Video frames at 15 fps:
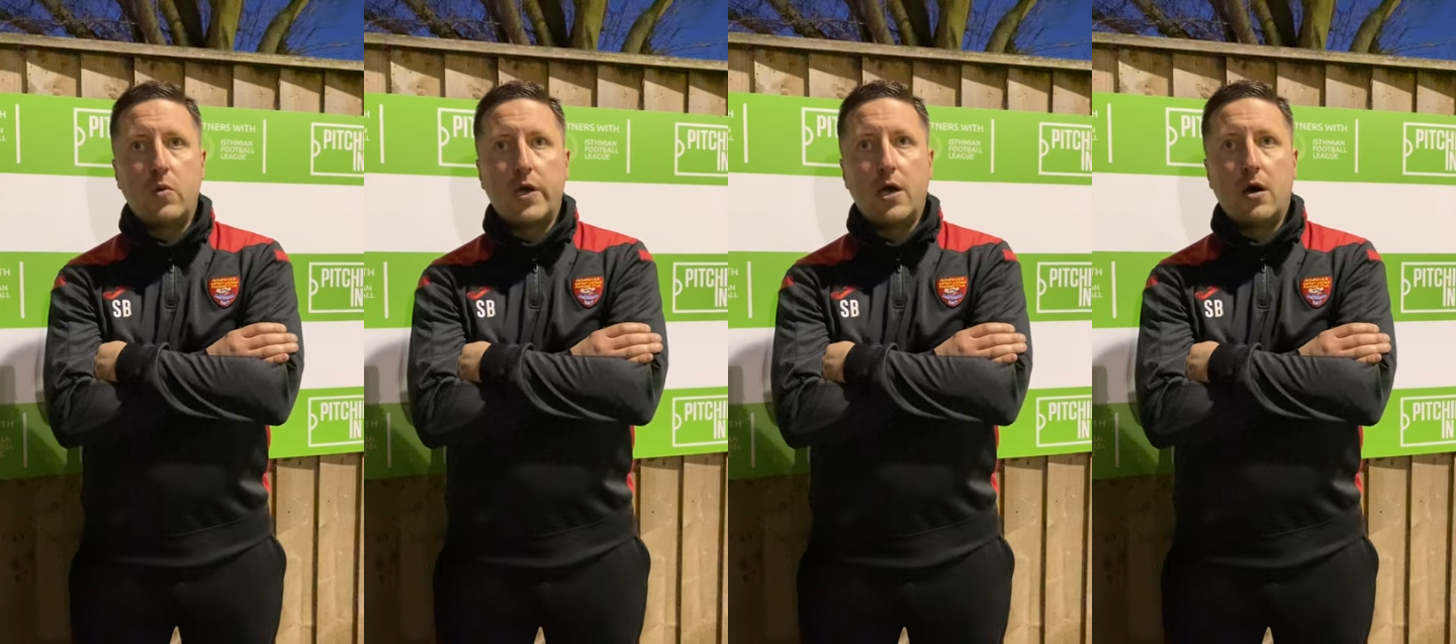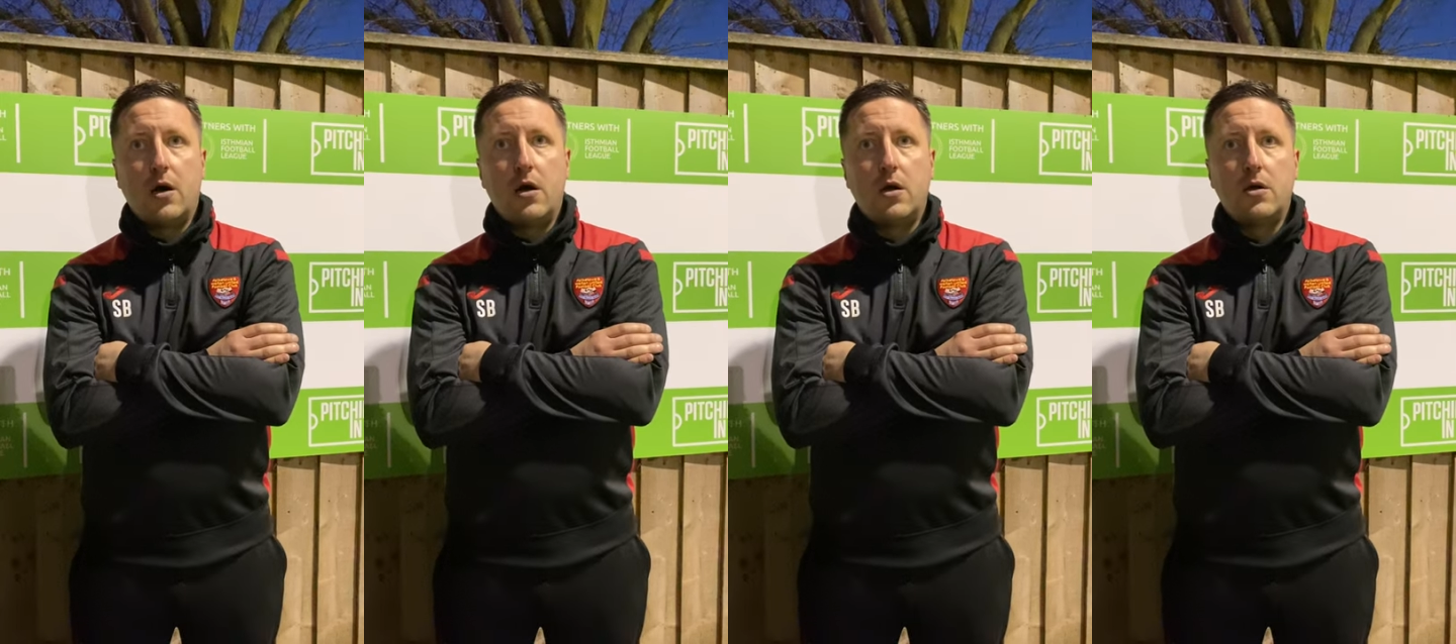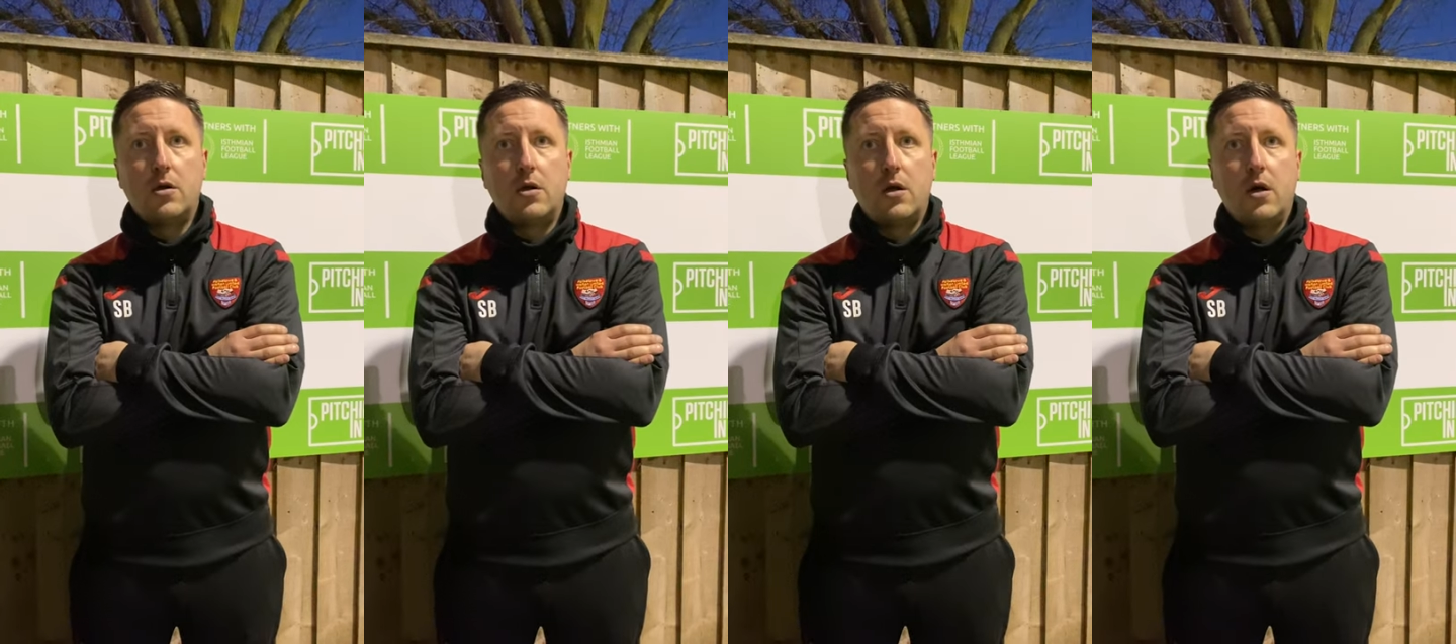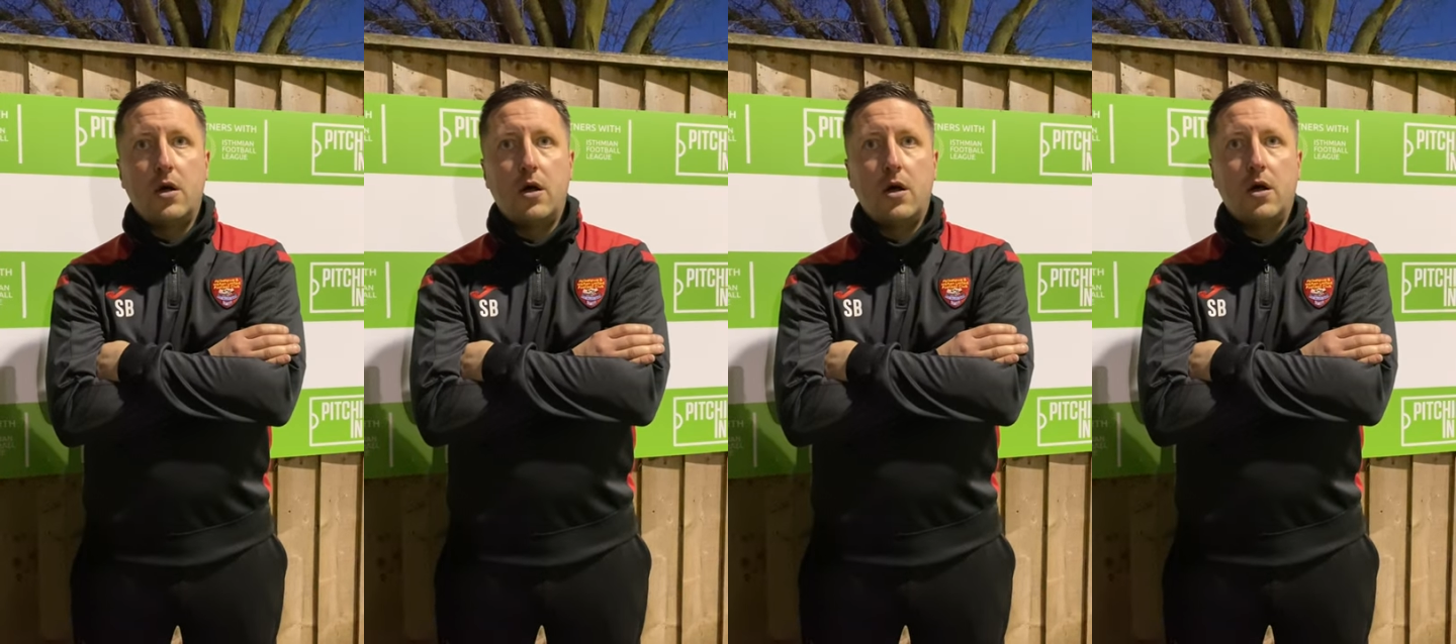we are
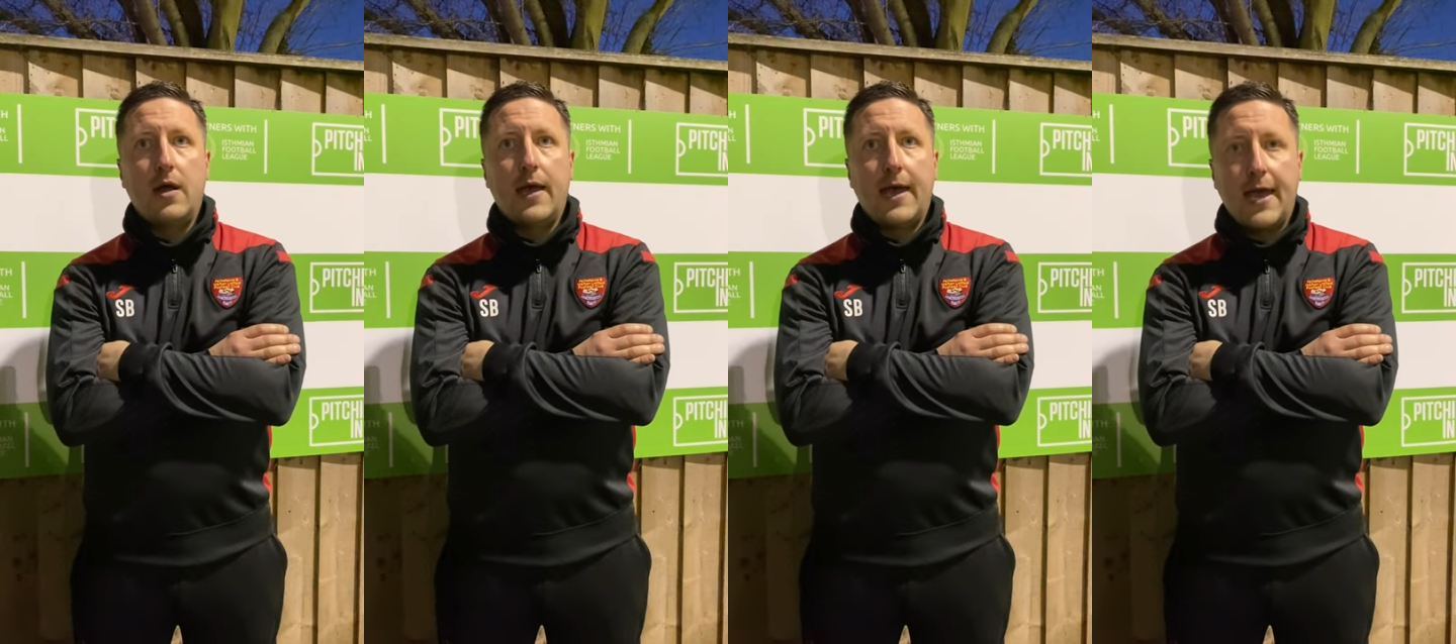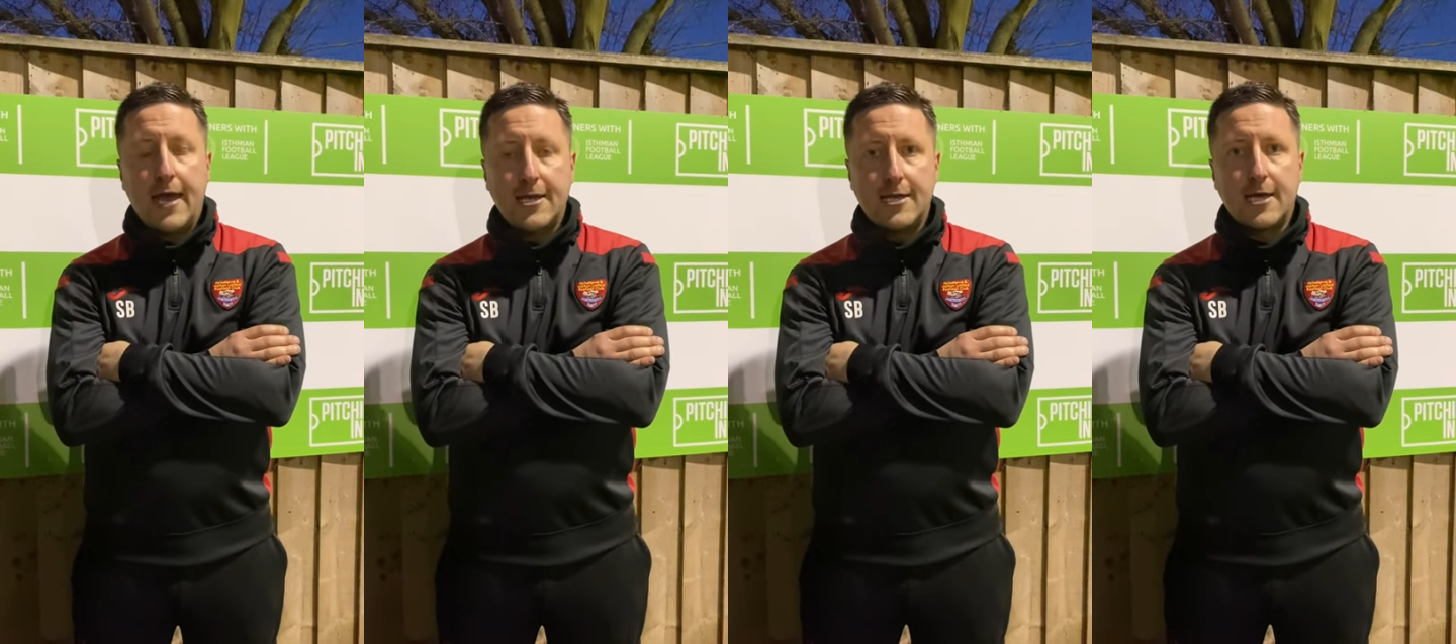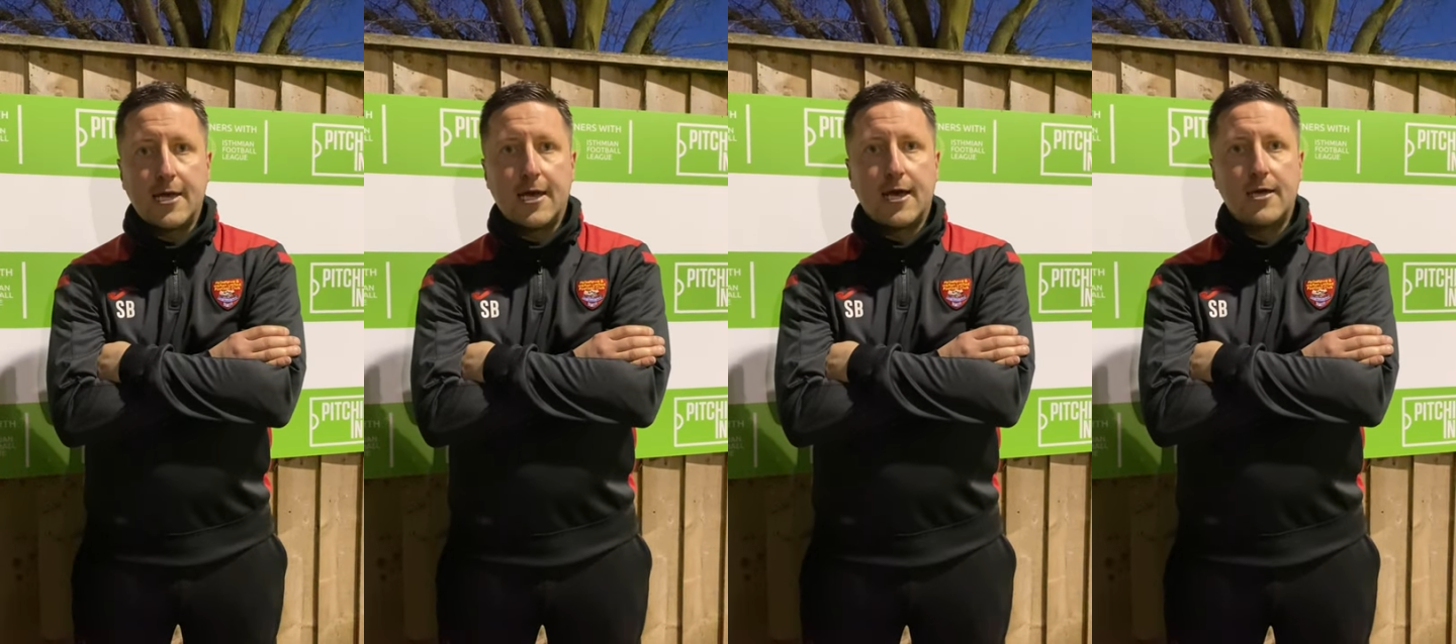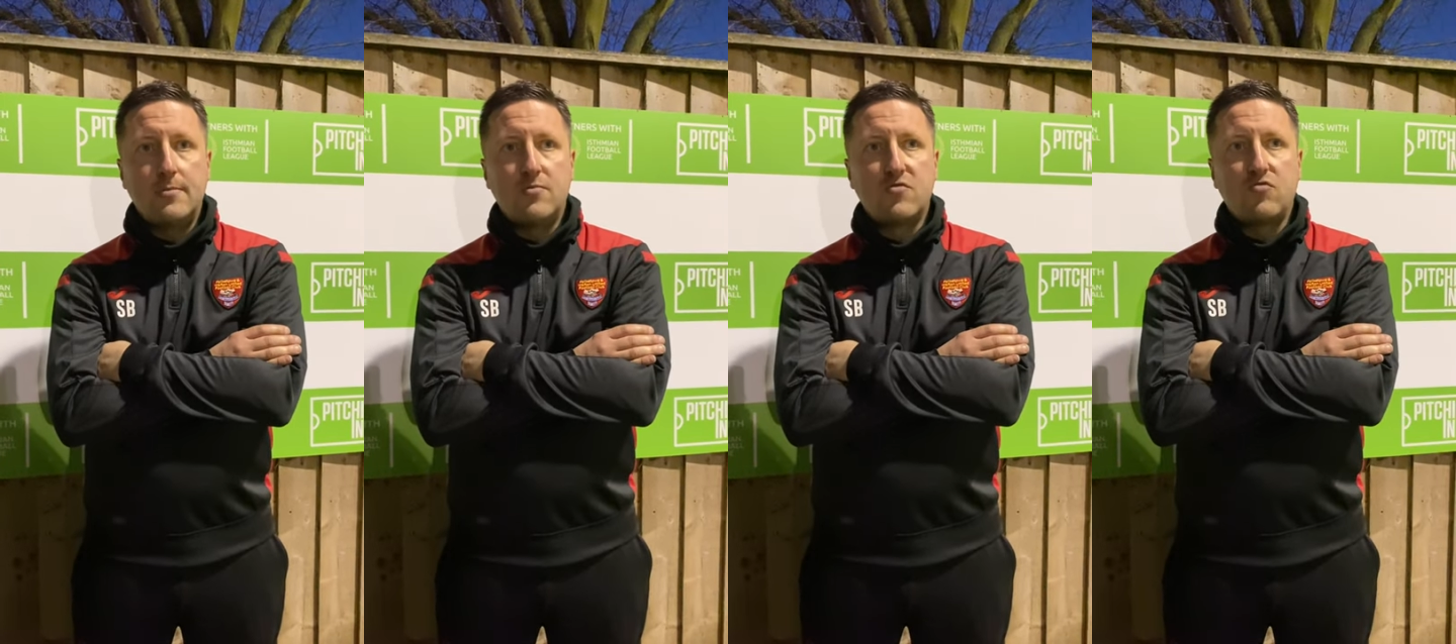ahead in
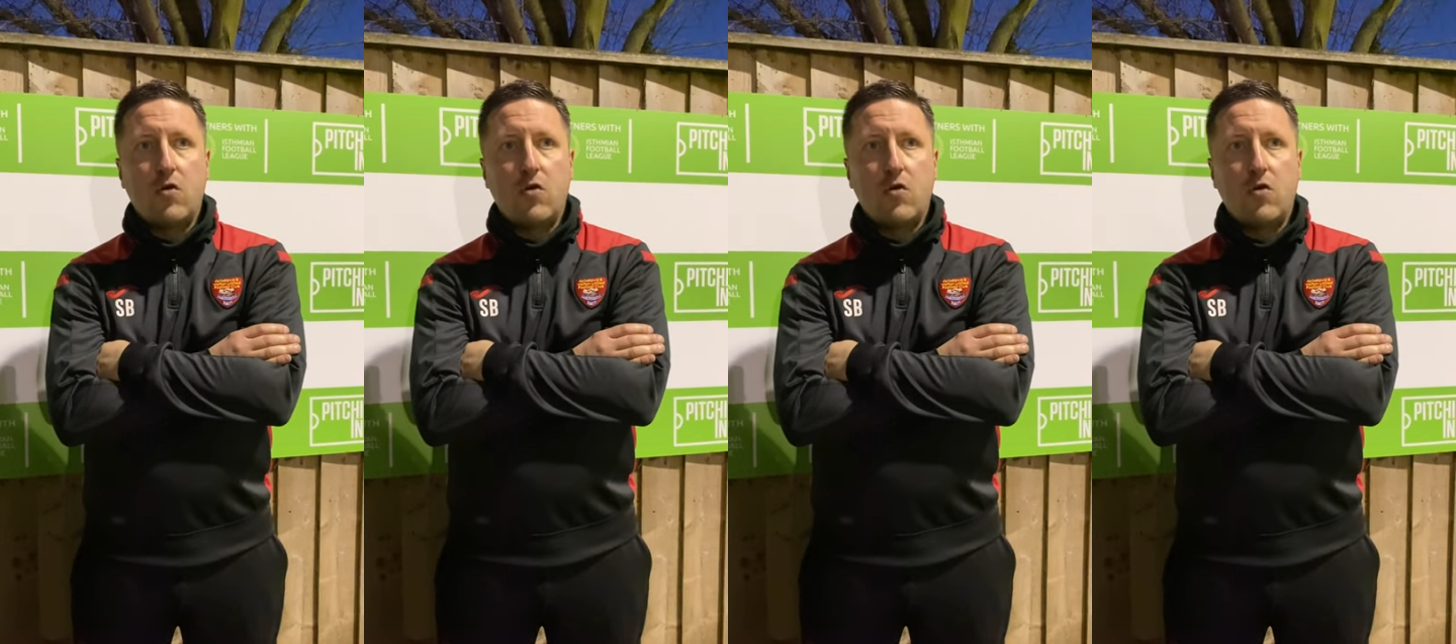games